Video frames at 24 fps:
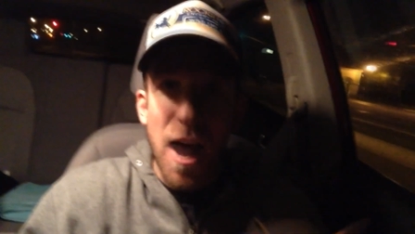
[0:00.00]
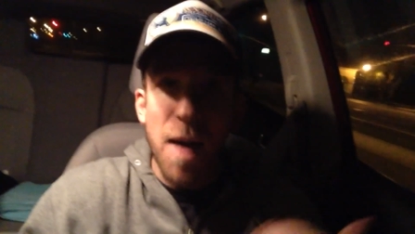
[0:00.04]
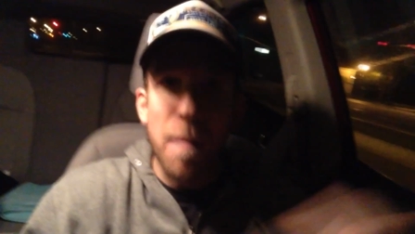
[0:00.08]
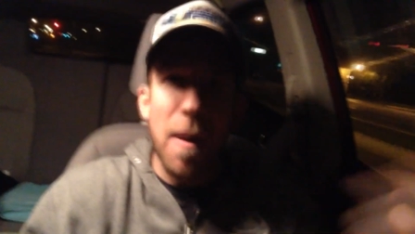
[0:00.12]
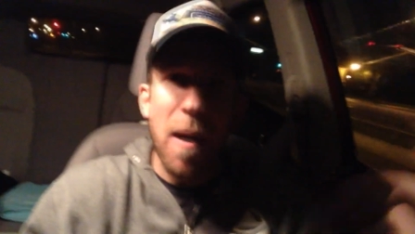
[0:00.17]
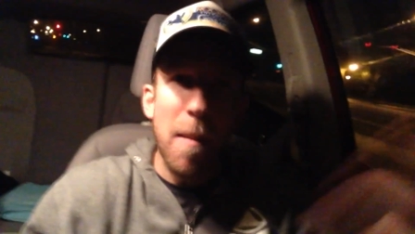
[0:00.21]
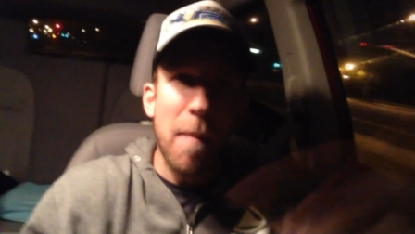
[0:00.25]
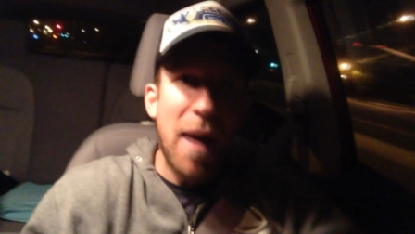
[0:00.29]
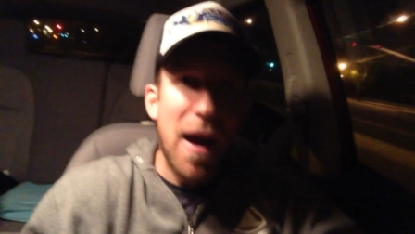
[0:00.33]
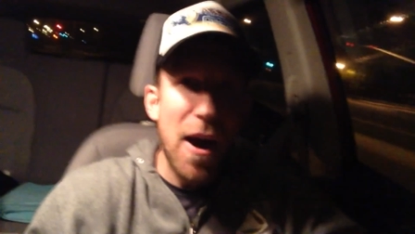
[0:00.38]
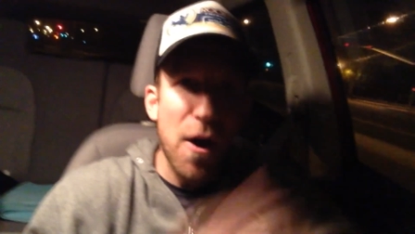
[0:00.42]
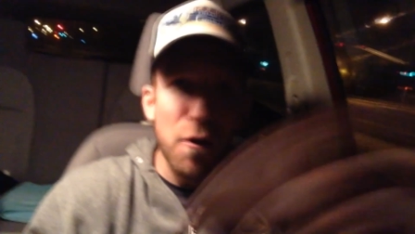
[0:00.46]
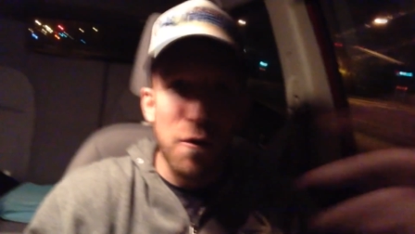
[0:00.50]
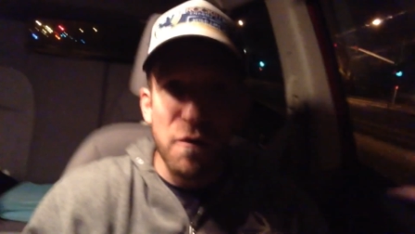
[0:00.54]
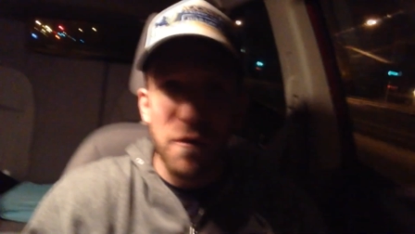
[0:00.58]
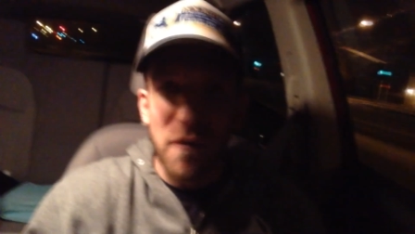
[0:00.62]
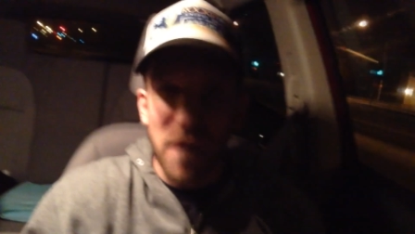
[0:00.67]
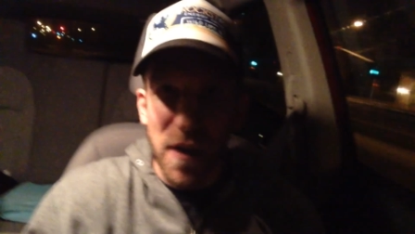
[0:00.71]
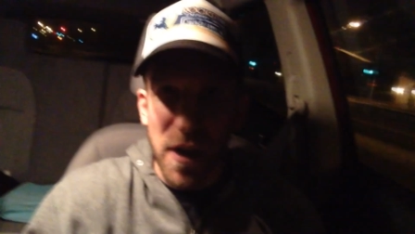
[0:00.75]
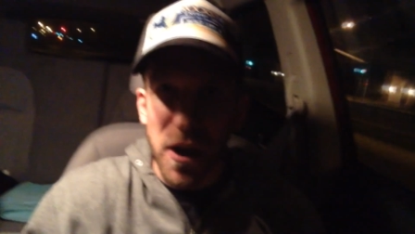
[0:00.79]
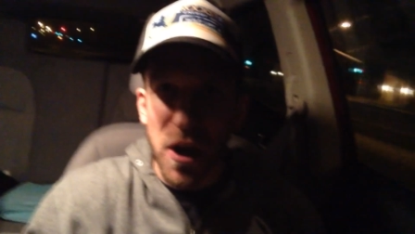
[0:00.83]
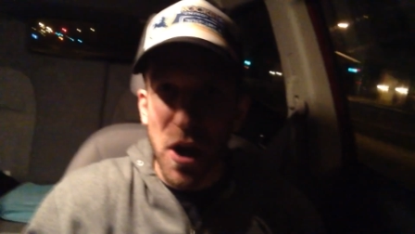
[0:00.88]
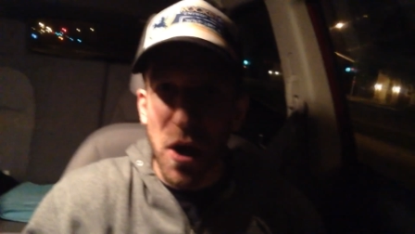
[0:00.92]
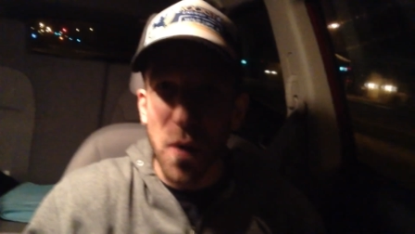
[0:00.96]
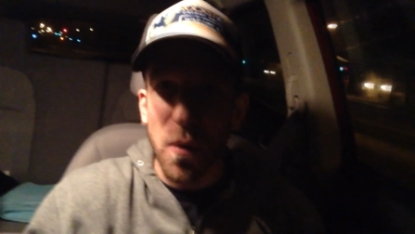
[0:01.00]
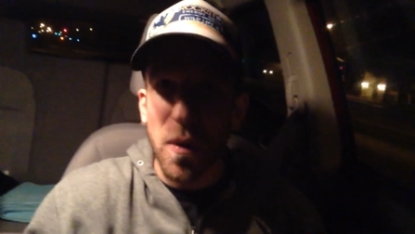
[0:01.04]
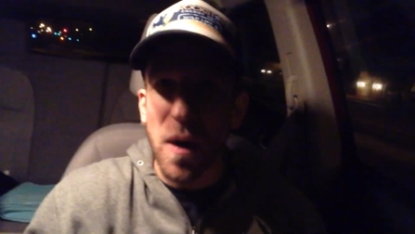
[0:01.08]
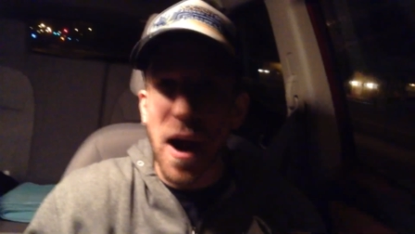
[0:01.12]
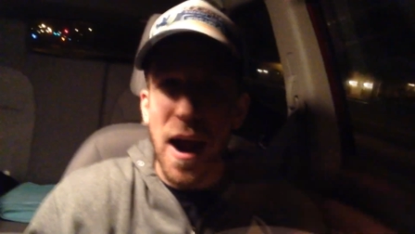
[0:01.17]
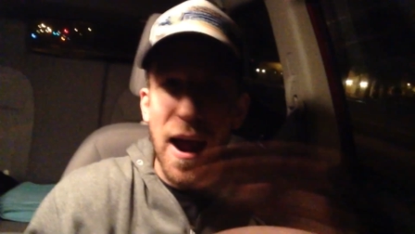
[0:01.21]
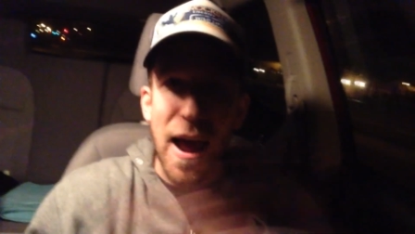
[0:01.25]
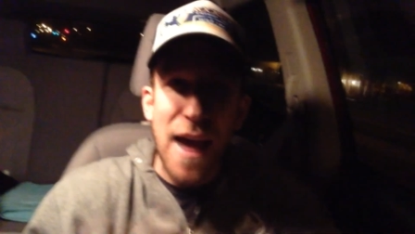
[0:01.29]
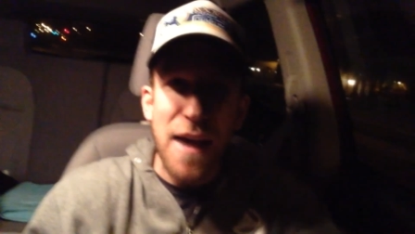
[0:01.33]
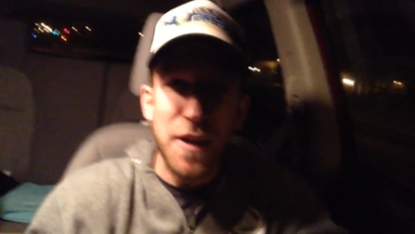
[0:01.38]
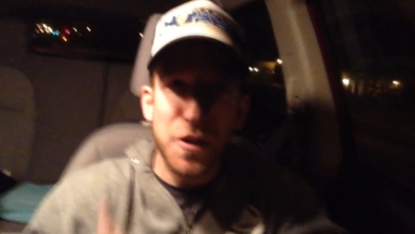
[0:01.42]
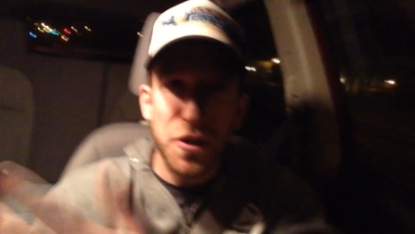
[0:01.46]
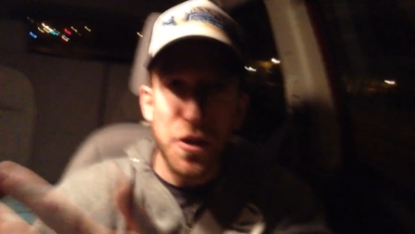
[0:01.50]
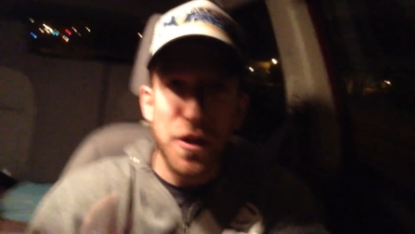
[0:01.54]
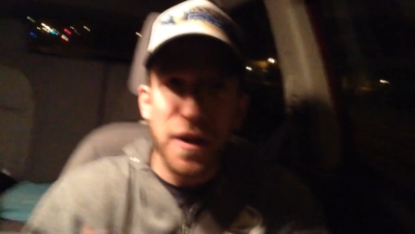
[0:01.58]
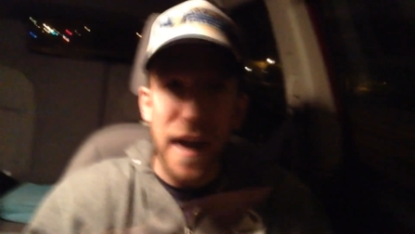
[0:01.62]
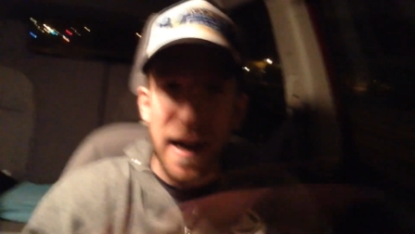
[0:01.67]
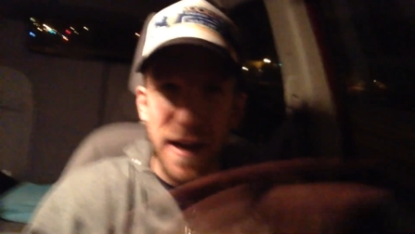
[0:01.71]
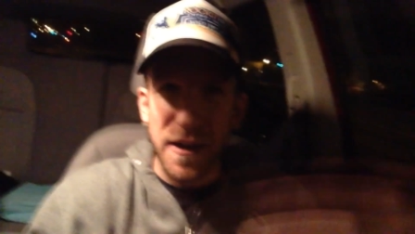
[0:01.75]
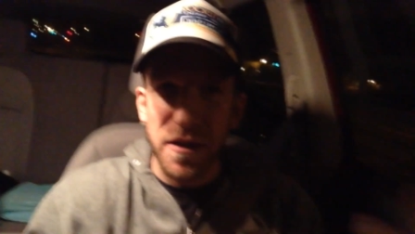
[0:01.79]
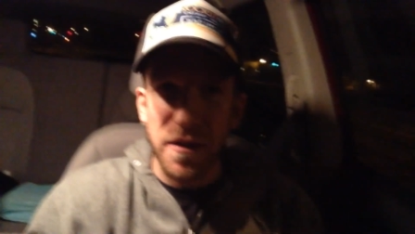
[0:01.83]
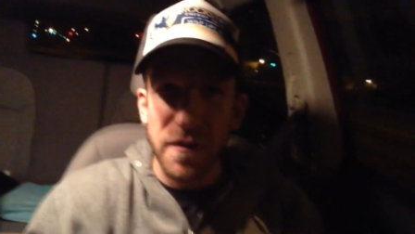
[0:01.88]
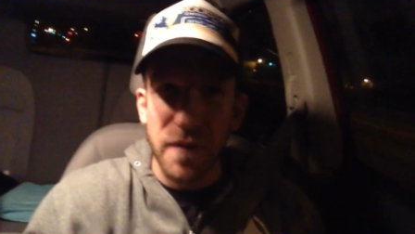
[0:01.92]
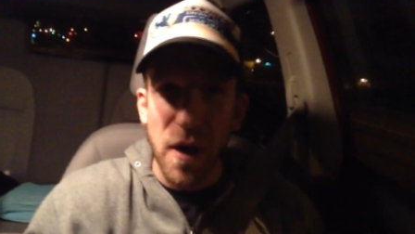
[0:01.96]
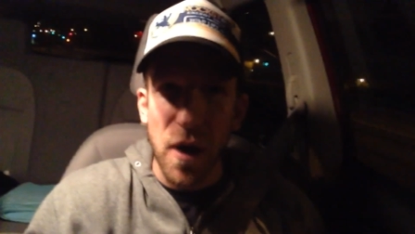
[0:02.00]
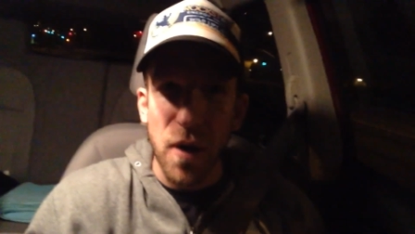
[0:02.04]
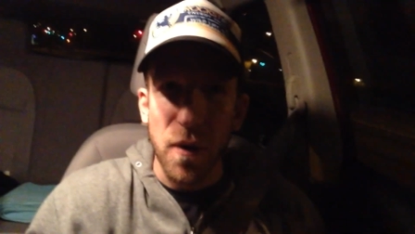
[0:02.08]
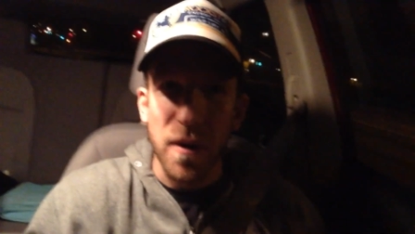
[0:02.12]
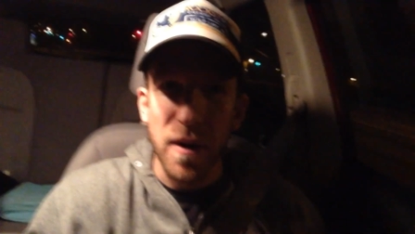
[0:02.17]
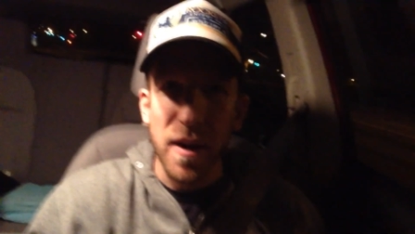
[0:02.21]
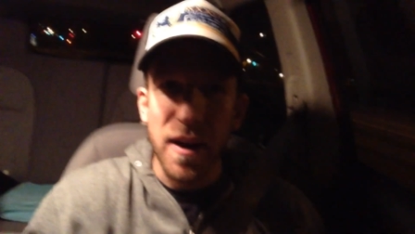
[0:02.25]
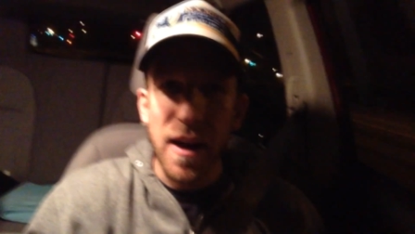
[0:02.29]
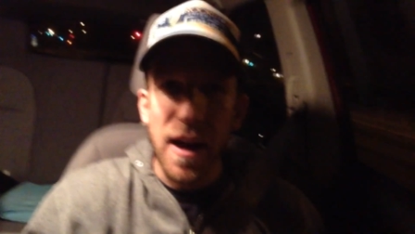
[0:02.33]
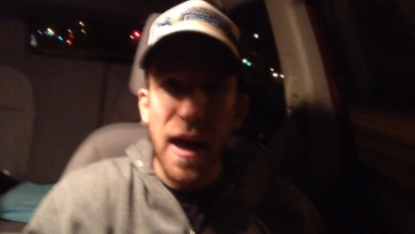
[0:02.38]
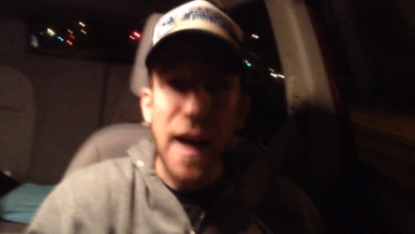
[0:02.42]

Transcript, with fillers: about my own video where I ask you guys to vote.